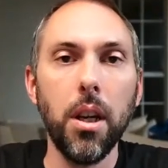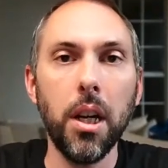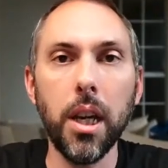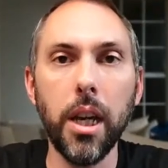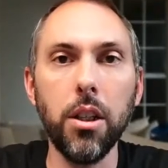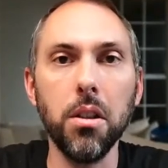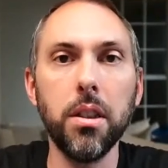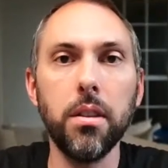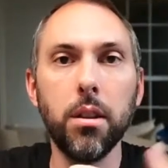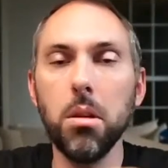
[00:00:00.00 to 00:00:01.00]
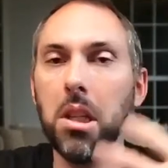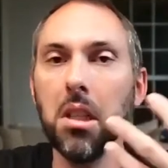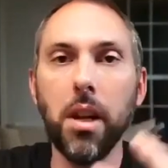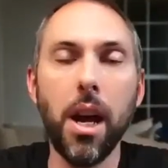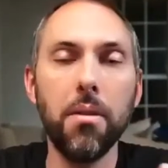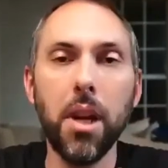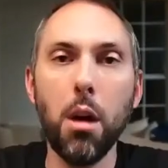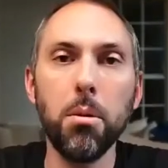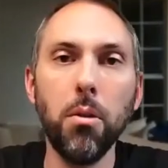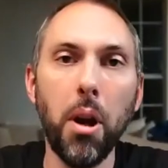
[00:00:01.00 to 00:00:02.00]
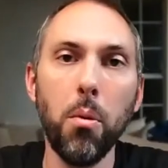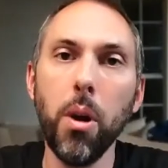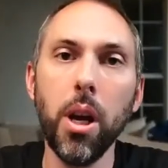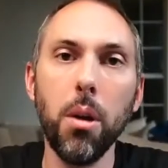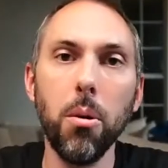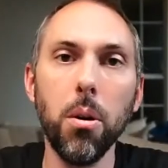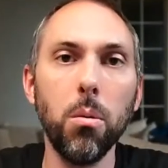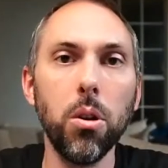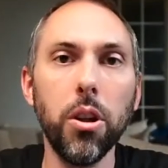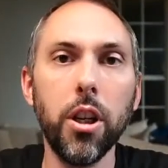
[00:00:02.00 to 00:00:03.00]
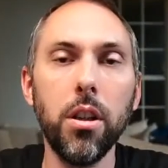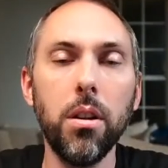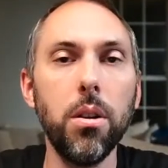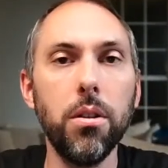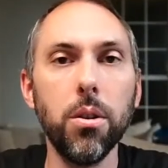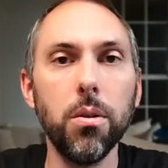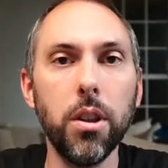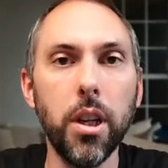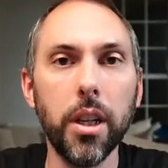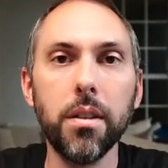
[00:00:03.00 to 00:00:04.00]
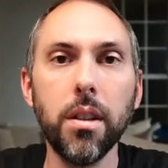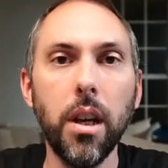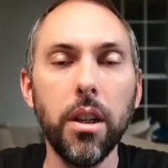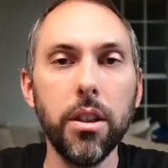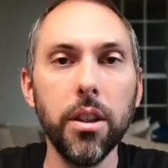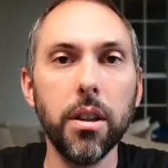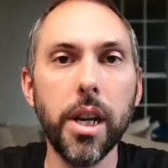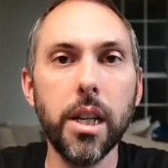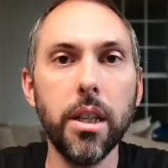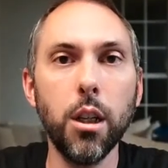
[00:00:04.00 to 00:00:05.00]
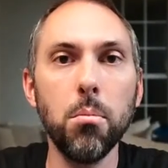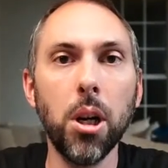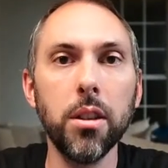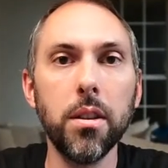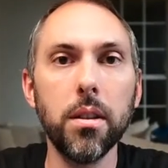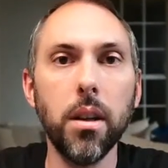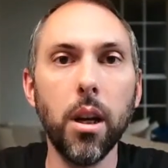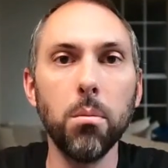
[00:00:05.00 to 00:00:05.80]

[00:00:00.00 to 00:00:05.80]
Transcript: Again, this is something that doesn't have to happen right away. We're looking to do this over the next year or 18 months.